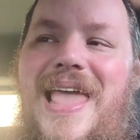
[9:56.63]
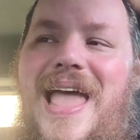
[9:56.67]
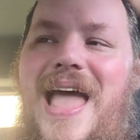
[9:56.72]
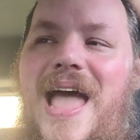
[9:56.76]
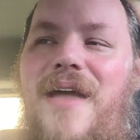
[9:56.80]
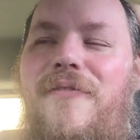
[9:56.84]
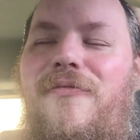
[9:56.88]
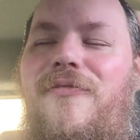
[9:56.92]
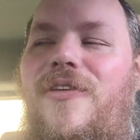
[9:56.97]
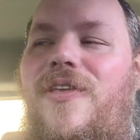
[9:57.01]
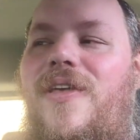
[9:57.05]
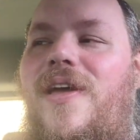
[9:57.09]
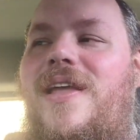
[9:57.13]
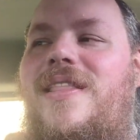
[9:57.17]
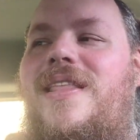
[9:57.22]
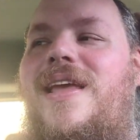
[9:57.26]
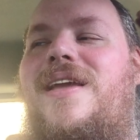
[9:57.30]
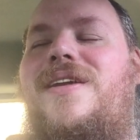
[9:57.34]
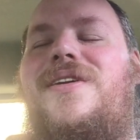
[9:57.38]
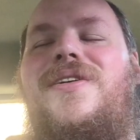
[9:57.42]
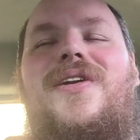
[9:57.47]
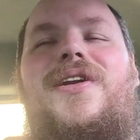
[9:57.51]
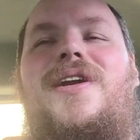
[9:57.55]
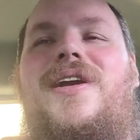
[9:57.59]
I feel like
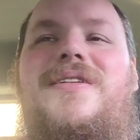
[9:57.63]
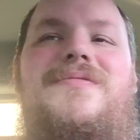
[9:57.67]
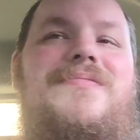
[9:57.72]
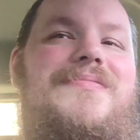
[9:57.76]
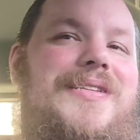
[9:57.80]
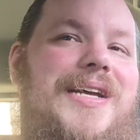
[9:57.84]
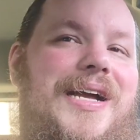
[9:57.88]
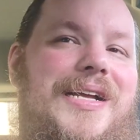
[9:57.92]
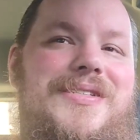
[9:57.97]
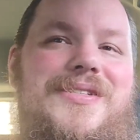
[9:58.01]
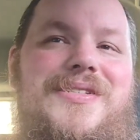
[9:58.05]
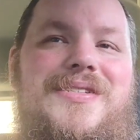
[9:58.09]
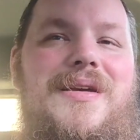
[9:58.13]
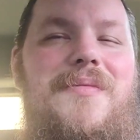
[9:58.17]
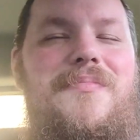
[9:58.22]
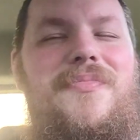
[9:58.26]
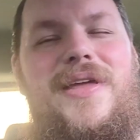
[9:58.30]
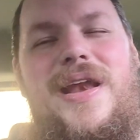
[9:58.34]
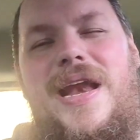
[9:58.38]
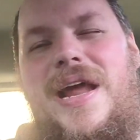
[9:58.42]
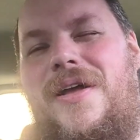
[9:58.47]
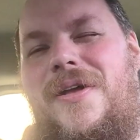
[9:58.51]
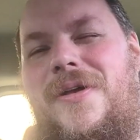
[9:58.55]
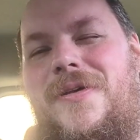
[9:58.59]
they could have done
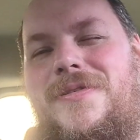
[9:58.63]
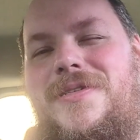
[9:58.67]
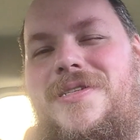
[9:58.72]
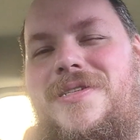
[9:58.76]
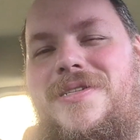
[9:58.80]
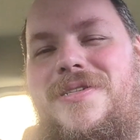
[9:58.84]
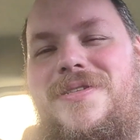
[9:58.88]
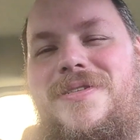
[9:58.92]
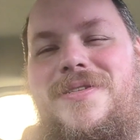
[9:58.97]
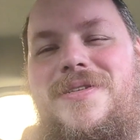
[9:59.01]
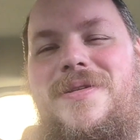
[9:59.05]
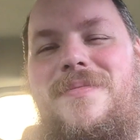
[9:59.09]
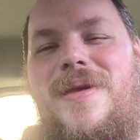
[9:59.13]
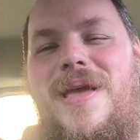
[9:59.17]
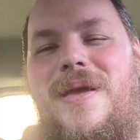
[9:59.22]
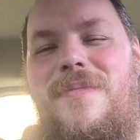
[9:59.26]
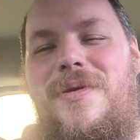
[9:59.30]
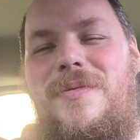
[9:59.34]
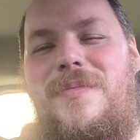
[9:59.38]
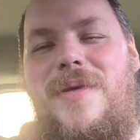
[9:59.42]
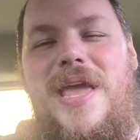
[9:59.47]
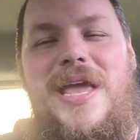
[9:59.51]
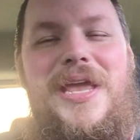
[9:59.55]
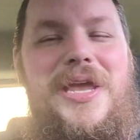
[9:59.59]
something else to
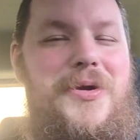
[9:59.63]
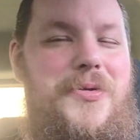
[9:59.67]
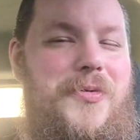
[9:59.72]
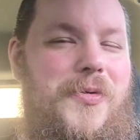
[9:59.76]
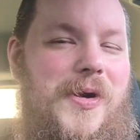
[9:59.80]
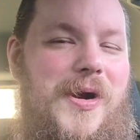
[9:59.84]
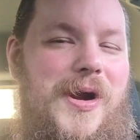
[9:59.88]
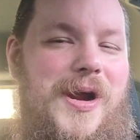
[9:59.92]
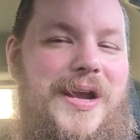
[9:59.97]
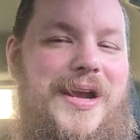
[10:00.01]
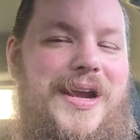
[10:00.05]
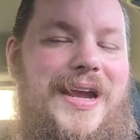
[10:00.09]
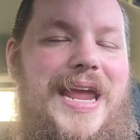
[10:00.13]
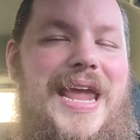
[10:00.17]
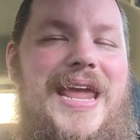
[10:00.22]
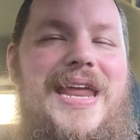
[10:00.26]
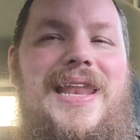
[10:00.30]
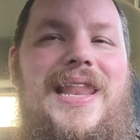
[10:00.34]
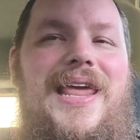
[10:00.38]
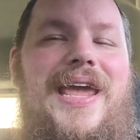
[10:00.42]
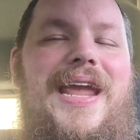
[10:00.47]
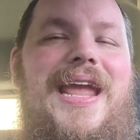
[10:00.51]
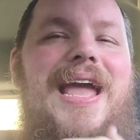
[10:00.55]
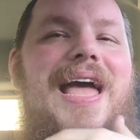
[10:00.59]
maybe make it work.
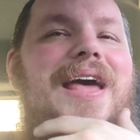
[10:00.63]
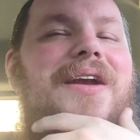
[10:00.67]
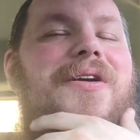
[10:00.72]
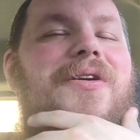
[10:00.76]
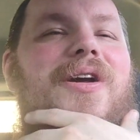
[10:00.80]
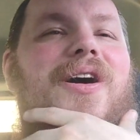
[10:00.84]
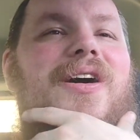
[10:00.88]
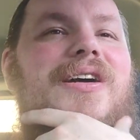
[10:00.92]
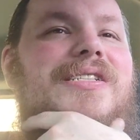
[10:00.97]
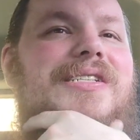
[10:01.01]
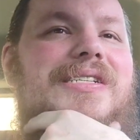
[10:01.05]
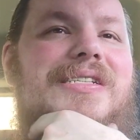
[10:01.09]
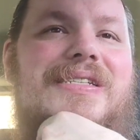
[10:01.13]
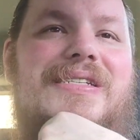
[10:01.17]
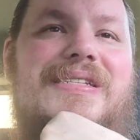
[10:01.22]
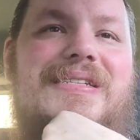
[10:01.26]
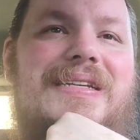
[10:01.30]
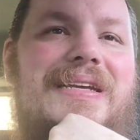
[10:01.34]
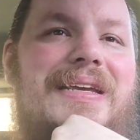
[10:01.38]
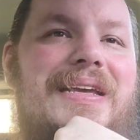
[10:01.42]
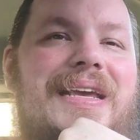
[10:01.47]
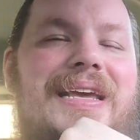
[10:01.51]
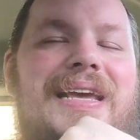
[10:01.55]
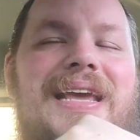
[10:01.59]
And like, I don't know,
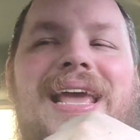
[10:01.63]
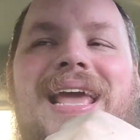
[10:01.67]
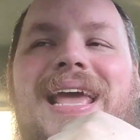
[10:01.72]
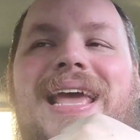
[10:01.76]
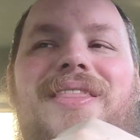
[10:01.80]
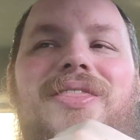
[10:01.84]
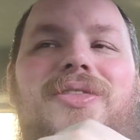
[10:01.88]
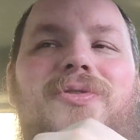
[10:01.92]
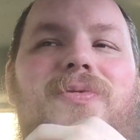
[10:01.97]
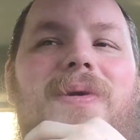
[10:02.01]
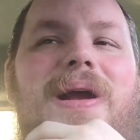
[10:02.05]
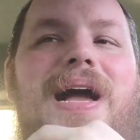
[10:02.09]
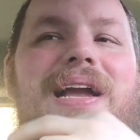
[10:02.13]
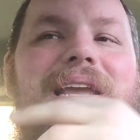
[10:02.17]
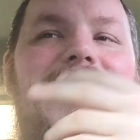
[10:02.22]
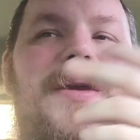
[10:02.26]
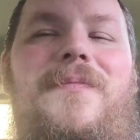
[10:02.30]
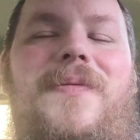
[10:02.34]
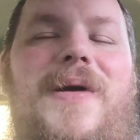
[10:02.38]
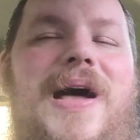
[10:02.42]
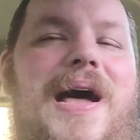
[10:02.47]
just the rocket